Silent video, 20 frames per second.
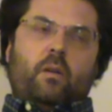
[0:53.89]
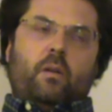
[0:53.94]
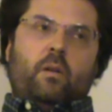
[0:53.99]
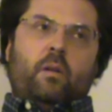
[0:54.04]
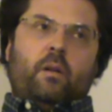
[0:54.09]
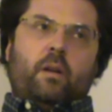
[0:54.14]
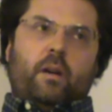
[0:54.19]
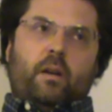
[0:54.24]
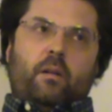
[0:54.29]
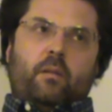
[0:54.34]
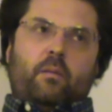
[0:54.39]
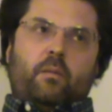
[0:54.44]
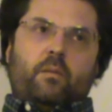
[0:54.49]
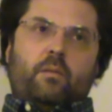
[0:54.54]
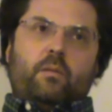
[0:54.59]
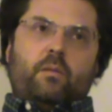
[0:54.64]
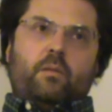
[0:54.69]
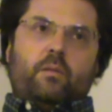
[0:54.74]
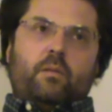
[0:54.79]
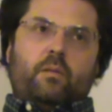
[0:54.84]
Okay,
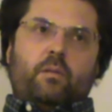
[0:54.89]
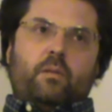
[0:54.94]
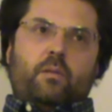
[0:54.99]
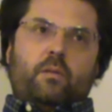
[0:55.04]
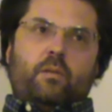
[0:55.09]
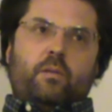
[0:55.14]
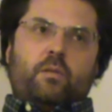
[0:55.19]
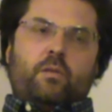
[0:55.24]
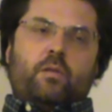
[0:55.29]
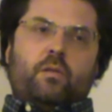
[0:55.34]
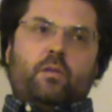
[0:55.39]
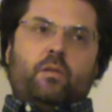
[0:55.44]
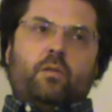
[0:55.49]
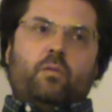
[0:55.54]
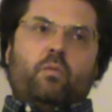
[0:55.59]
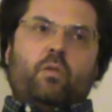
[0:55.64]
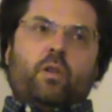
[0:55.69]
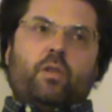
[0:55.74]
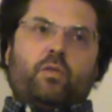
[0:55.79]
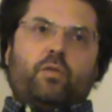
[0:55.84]
so you
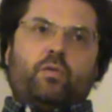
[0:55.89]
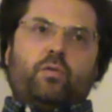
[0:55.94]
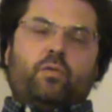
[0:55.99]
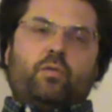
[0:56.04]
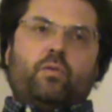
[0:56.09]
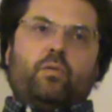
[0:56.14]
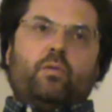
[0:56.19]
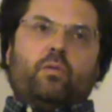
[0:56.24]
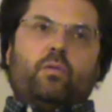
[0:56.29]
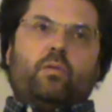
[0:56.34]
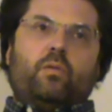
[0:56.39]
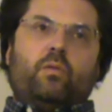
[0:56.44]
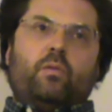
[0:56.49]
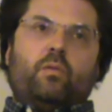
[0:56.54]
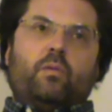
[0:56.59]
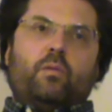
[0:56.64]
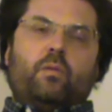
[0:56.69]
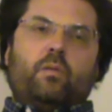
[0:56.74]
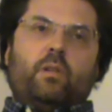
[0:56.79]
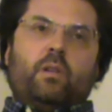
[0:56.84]
want to
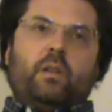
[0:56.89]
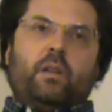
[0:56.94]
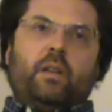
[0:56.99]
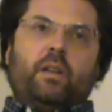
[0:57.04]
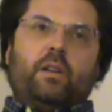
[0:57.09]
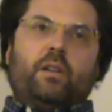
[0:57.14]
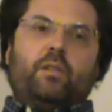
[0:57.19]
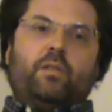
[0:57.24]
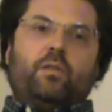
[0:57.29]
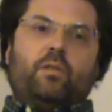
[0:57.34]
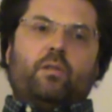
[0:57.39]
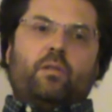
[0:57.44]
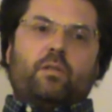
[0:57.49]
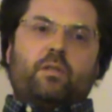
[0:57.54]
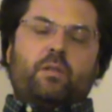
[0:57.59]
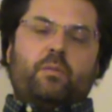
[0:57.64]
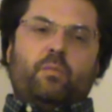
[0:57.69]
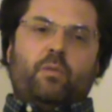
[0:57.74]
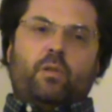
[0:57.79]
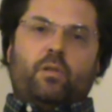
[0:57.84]
link your
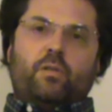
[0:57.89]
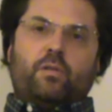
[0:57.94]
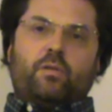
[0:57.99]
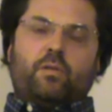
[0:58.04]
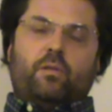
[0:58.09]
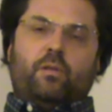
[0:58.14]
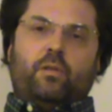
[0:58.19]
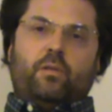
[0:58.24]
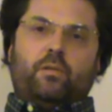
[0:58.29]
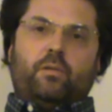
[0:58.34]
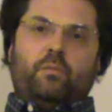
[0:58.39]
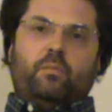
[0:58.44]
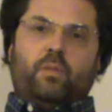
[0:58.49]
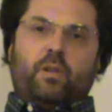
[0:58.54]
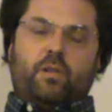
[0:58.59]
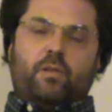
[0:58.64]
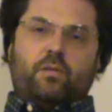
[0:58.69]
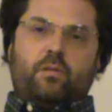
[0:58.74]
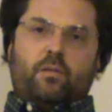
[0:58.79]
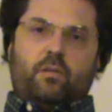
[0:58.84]
small soul to
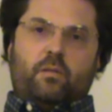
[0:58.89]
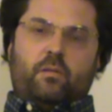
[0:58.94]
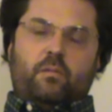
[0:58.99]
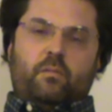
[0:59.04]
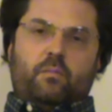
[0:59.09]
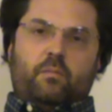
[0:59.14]
big soul.